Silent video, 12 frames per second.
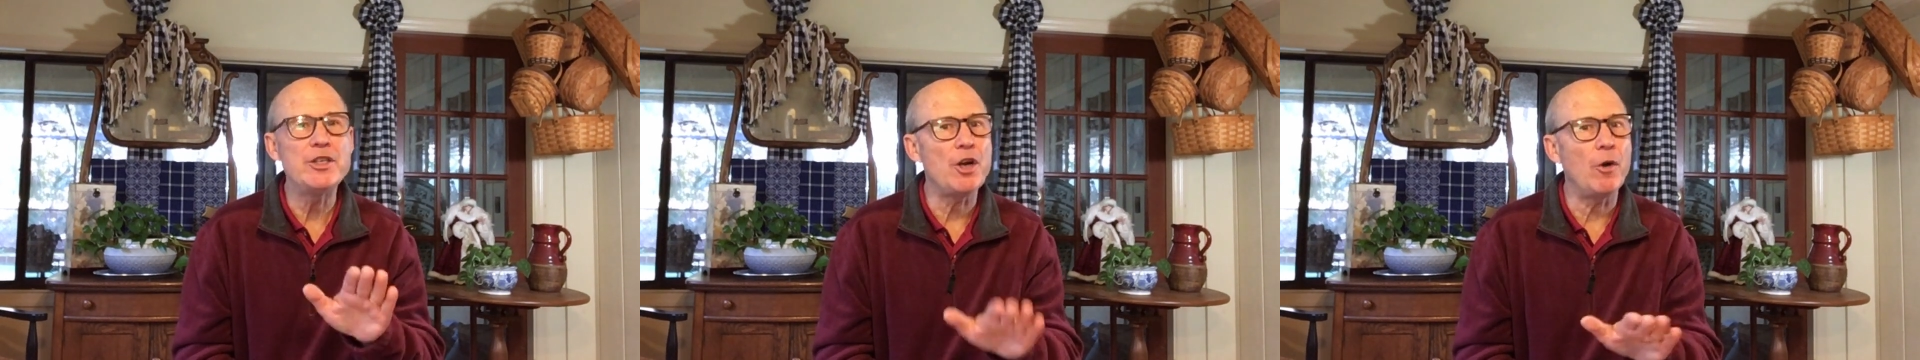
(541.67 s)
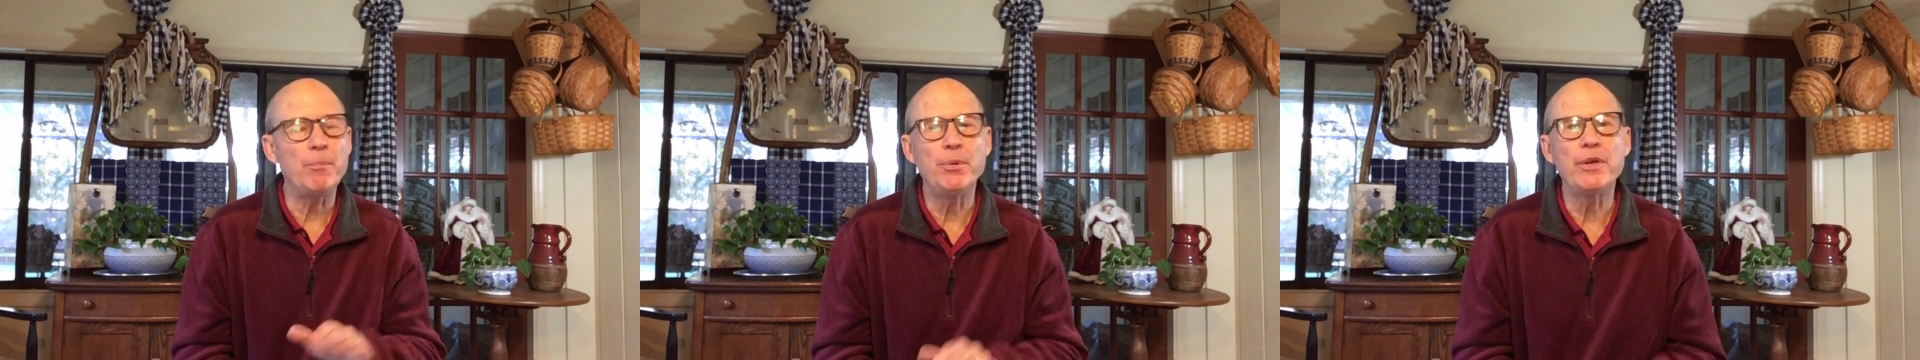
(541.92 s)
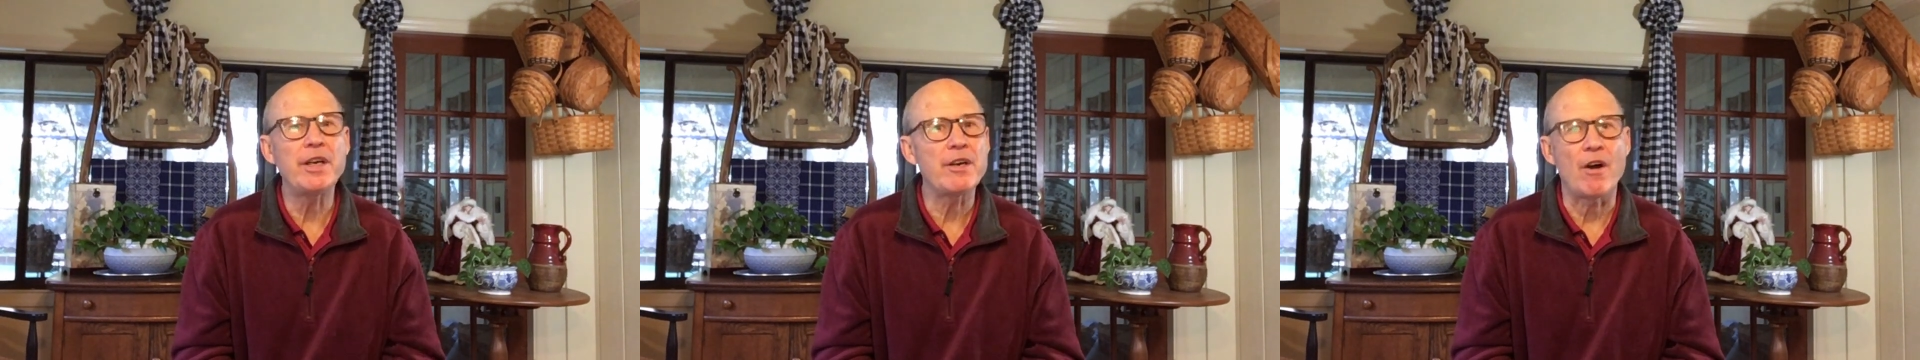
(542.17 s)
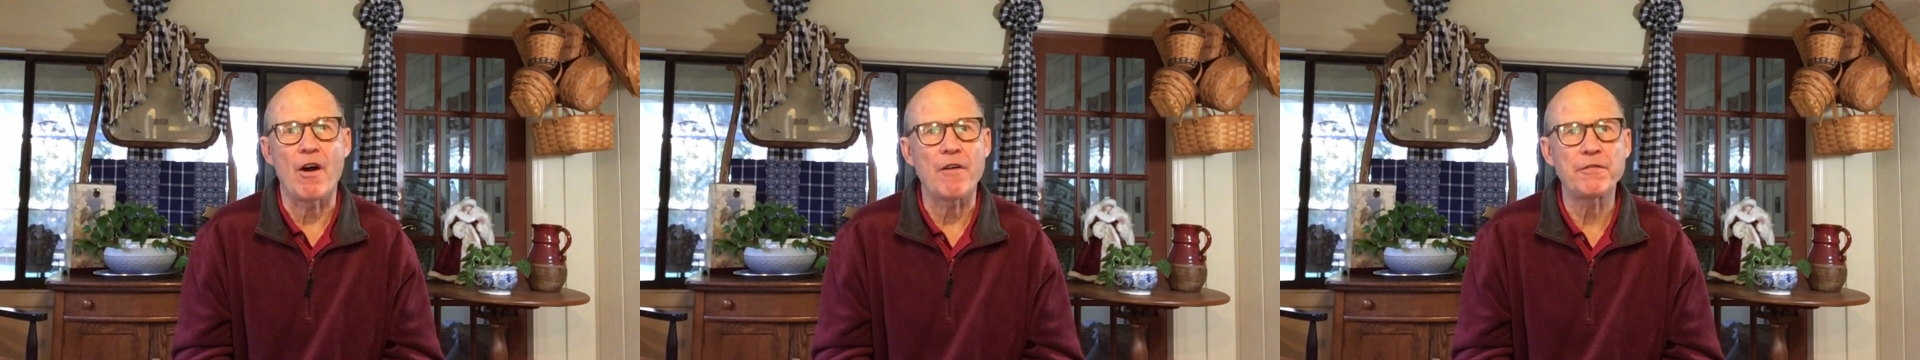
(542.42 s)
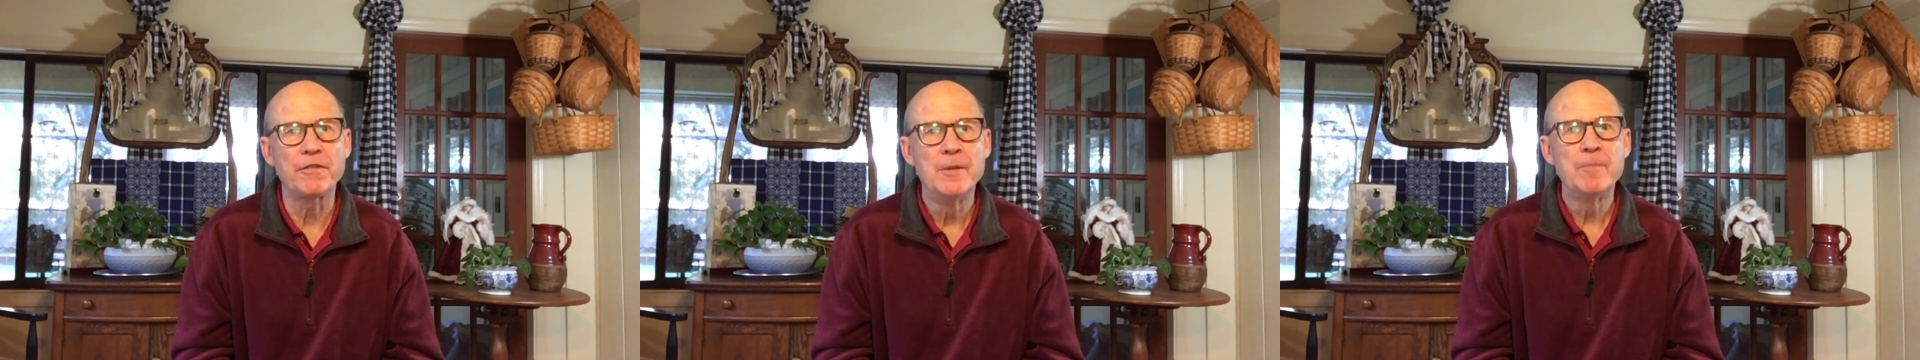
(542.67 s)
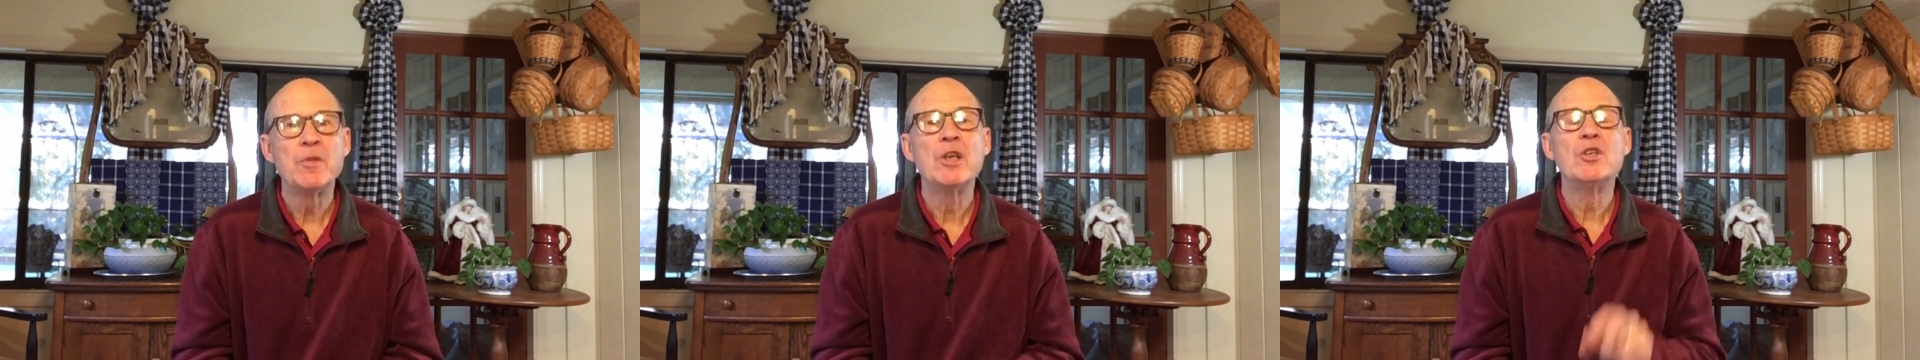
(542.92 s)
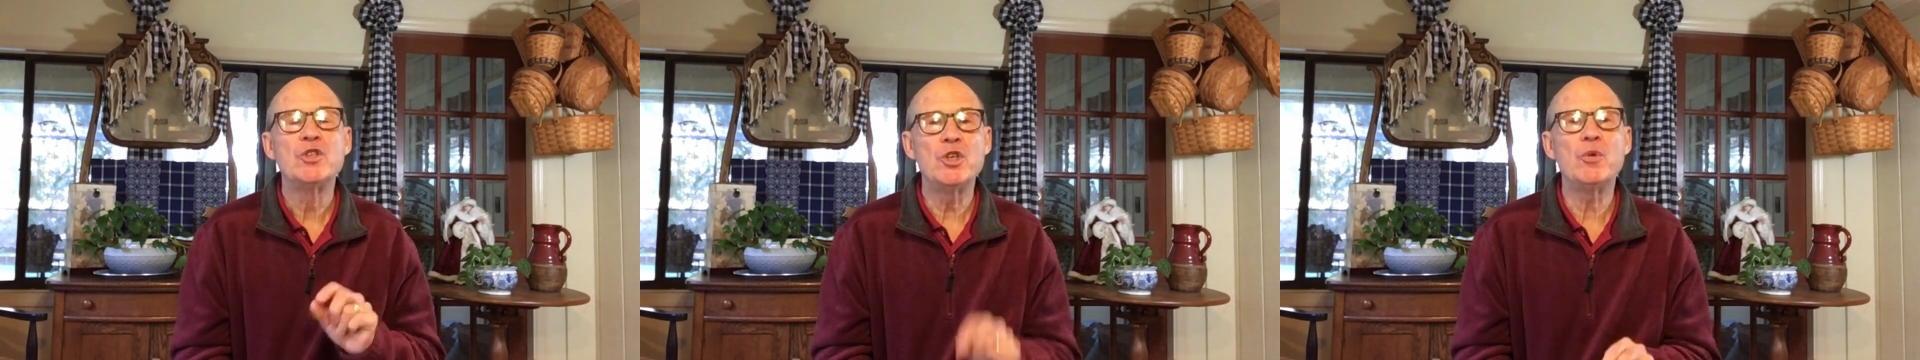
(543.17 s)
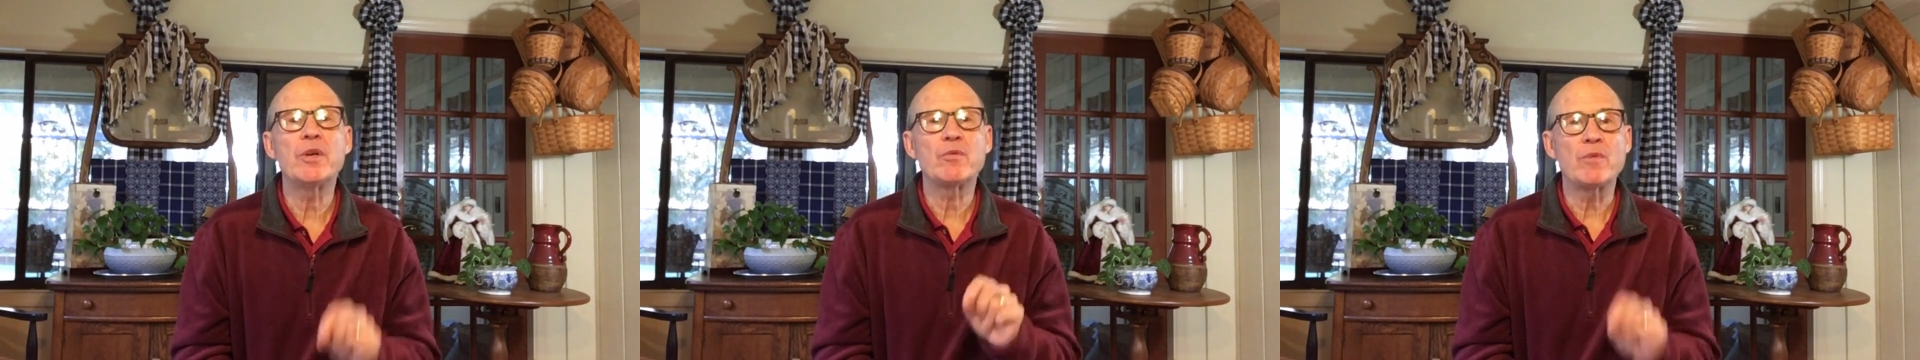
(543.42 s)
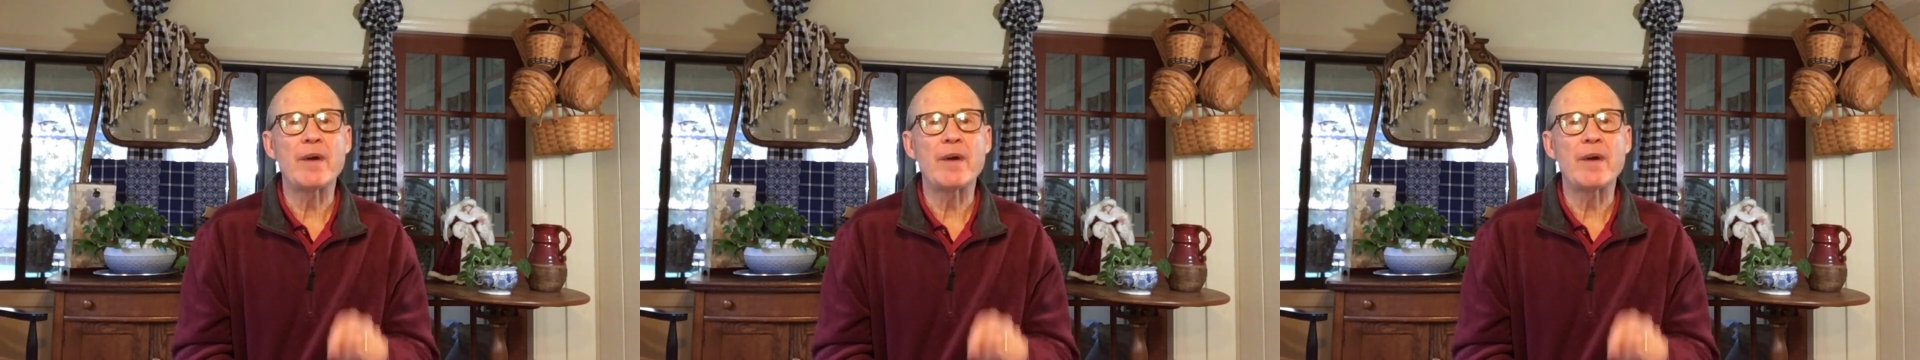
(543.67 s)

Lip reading: Don't put it off. Do it